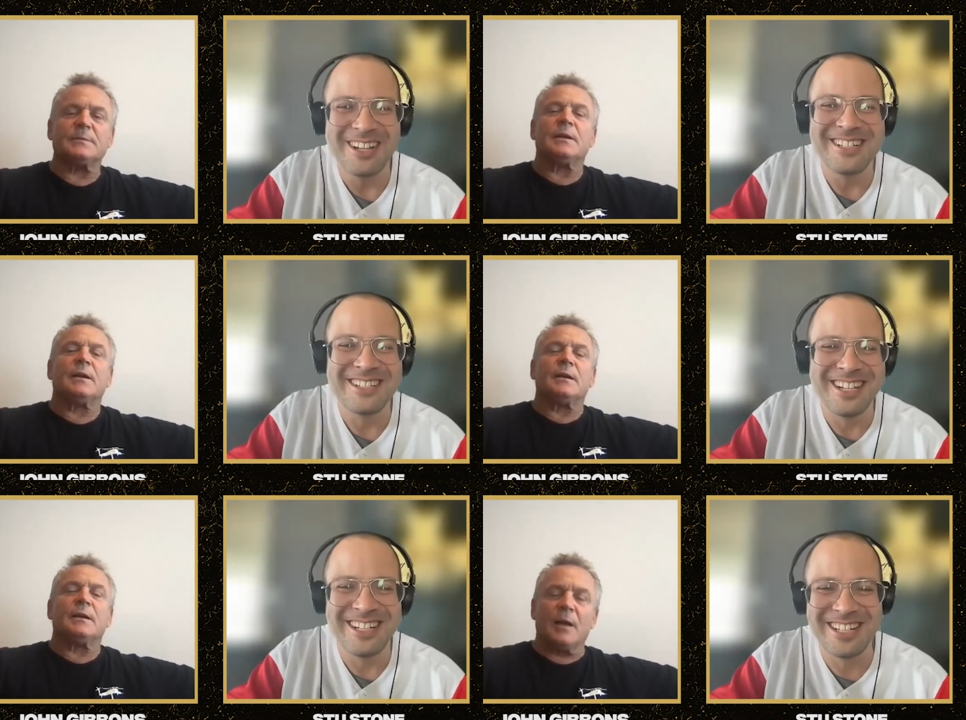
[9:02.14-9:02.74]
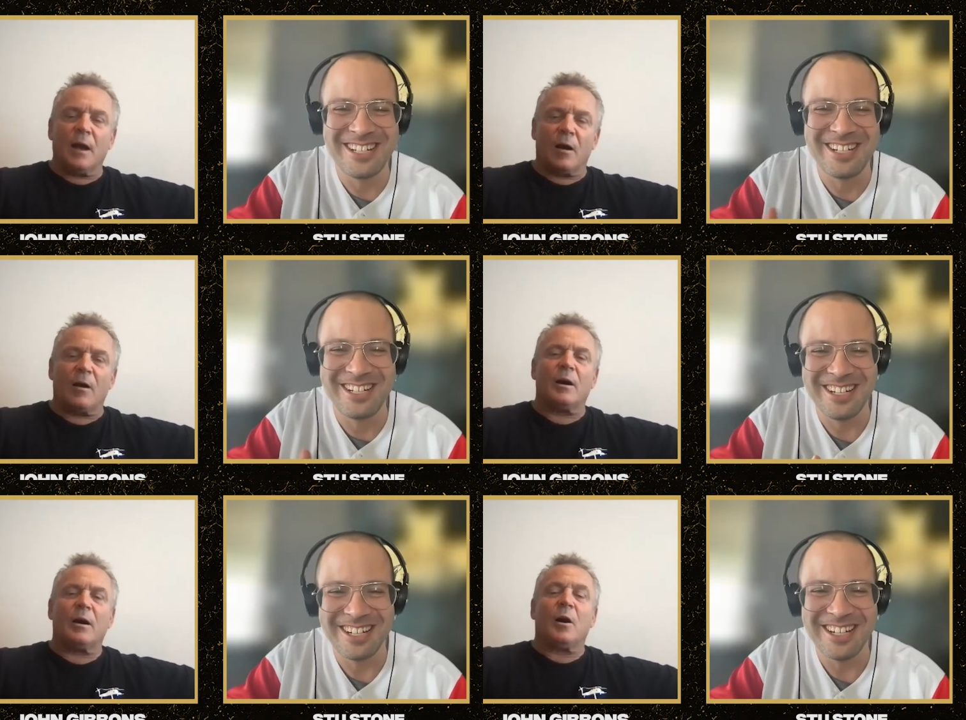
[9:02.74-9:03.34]
Speaker 1: It's like no.
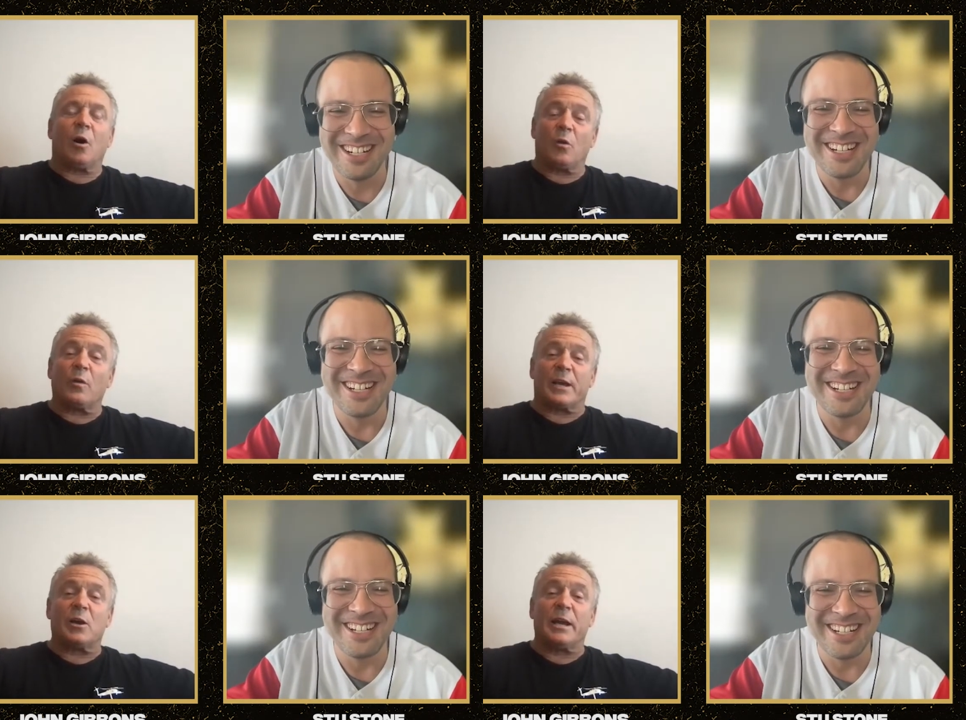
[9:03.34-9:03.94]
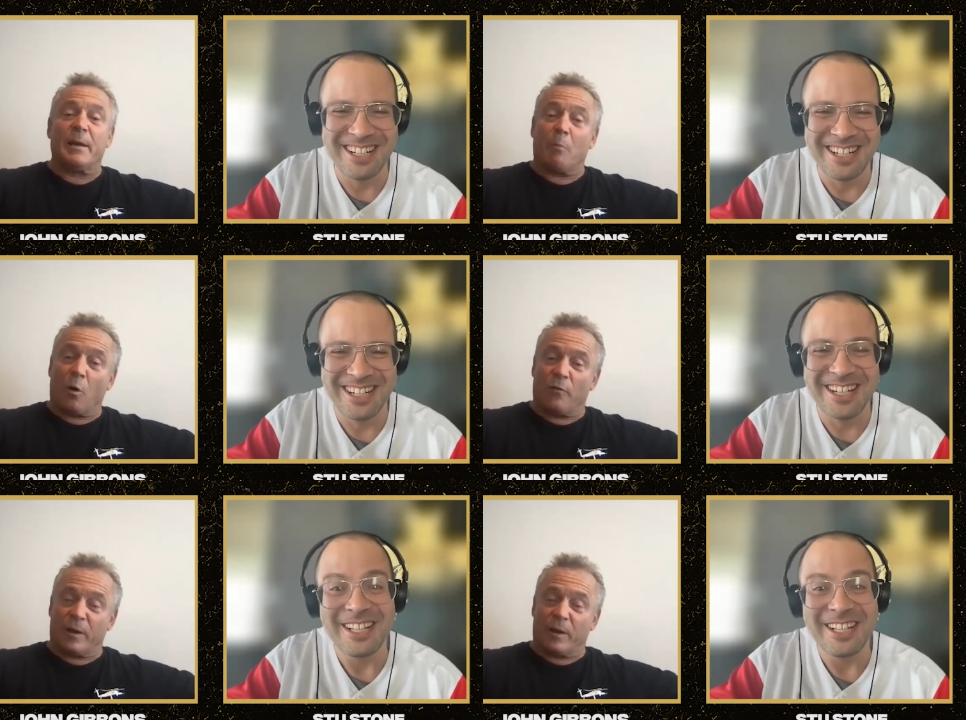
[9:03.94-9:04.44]
Although they could have hit more if they